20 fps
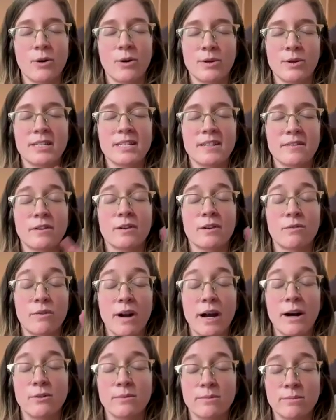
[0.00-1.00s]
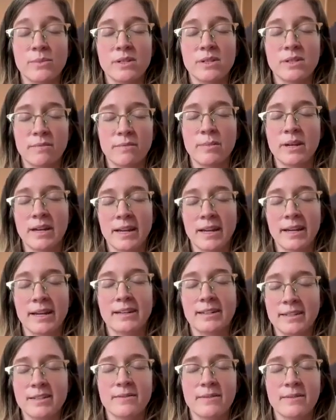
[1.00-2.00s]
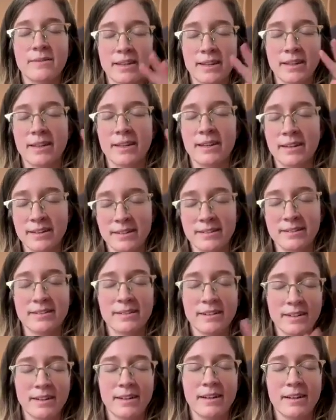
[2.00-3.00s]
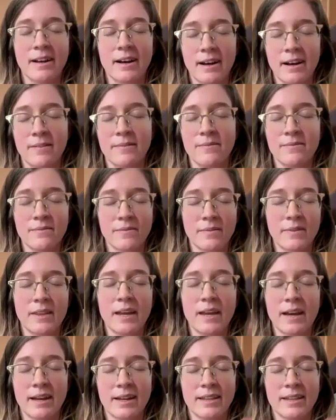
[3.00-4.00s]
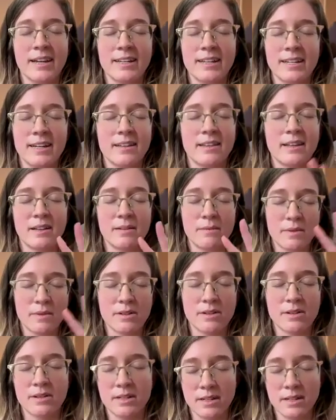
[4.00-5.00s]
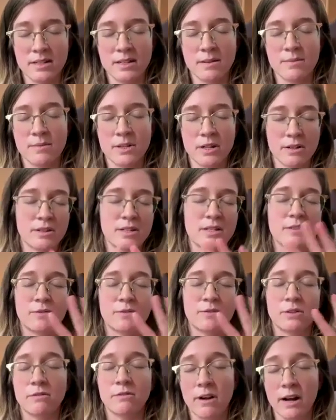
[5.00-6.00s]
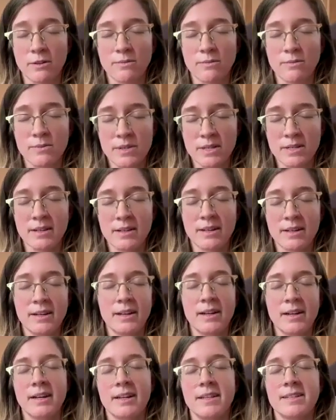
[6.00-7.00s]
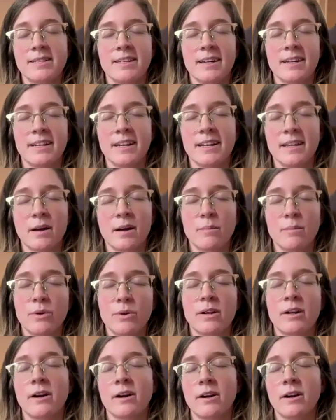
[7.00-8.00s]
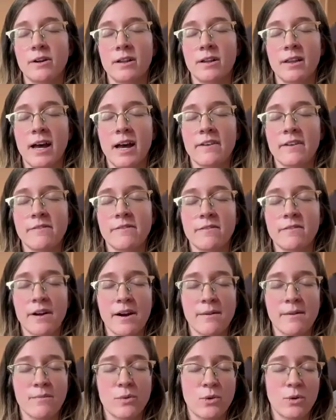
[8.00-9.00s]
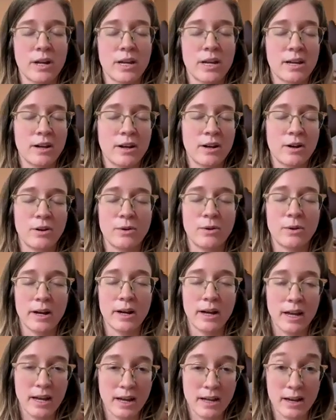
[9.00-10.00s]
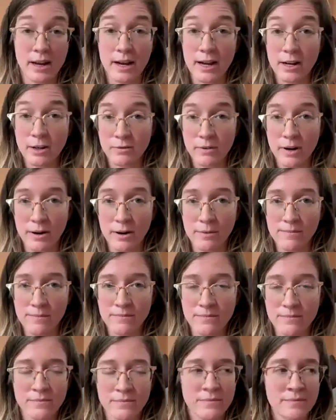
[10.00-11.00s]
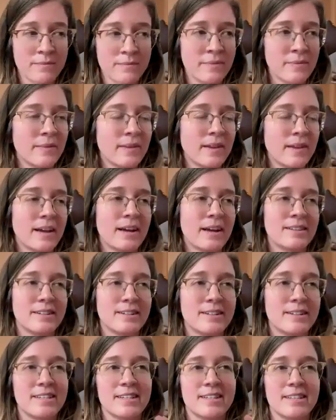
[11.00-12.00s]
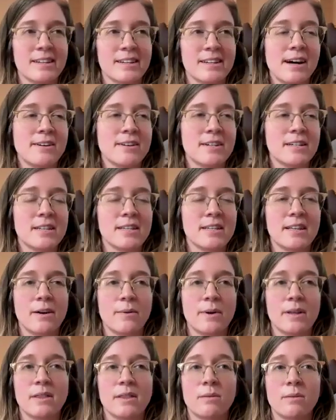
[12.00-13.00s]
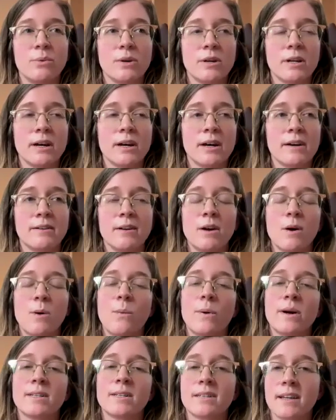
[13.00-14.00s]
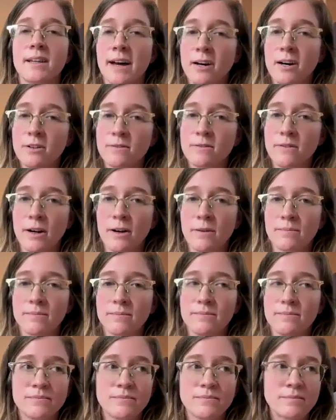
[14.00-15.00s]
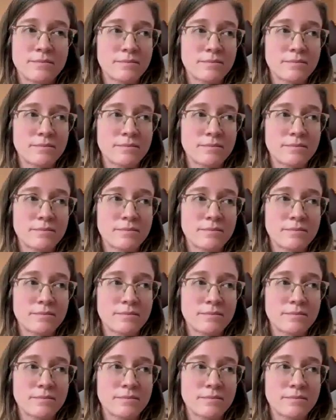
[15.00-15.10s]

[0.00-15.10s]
go to different realms of beings within the idea that in samsara there's different realms. This idea that Buddha could go to the heaven realm or he could go to a hell realm. And there's this analogy that when the Buddha went to the hell realm,